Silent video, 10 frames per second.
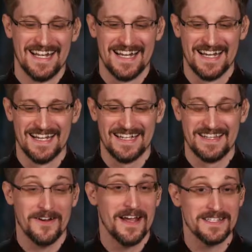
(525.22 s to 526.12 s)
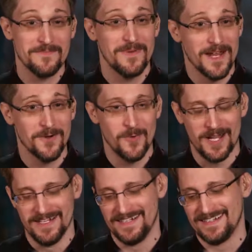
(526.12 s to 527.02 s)
There hasn't been a
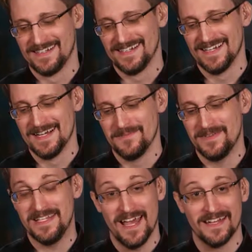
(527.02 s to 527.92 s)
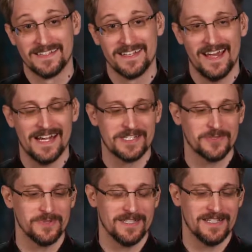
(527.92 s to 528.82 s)
wedding yet,
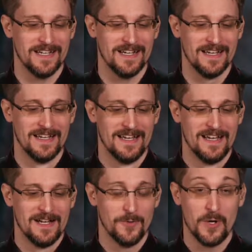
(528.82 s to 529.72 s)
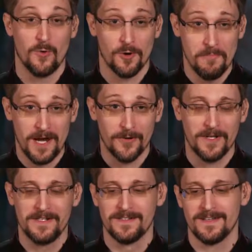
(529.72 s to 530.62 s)
actually. We were
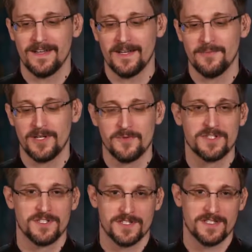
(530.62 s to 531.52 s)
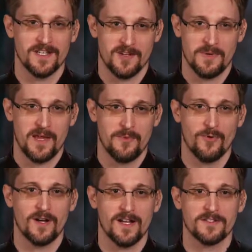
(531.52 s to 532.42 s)
married, but it was just a
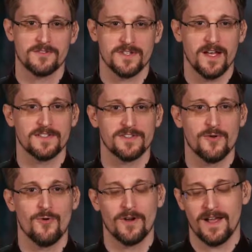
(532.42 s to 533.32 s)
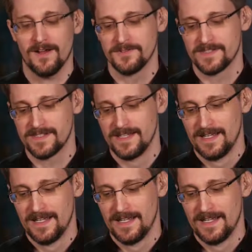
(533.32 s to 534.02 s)
paperwork exercise in a courthouse